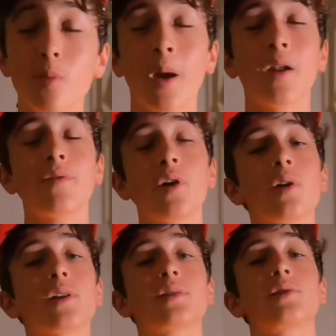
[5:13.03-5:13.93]
you might have
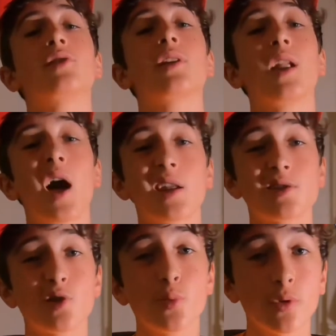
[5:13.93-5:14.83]
noticed there's a lot
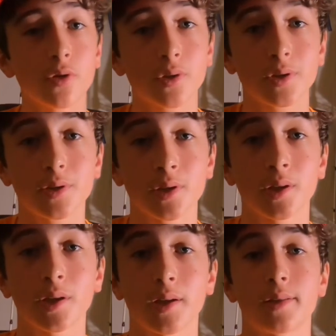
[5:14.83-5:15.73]
of Zoom lures
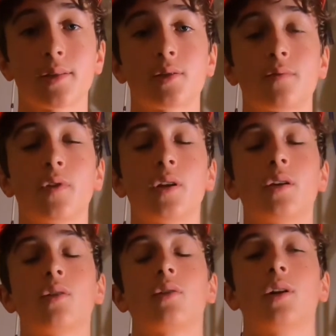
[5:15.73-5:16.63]
in this
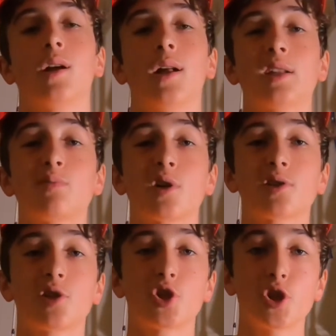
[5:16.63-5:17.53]
video. That's
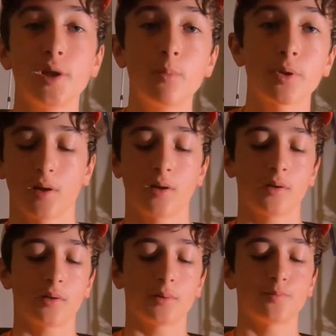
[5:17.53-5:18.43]
because they're cheap.
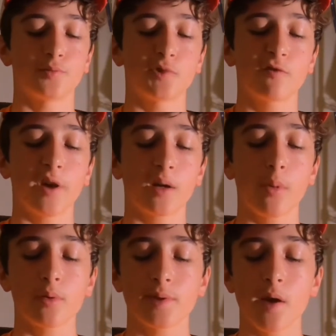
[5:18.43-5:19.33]
You can find them
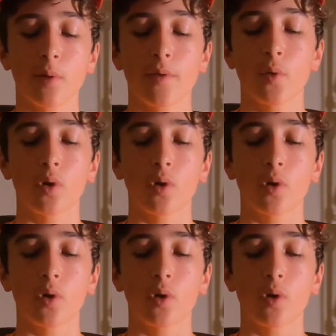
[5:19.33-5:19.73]
almost anywhere in the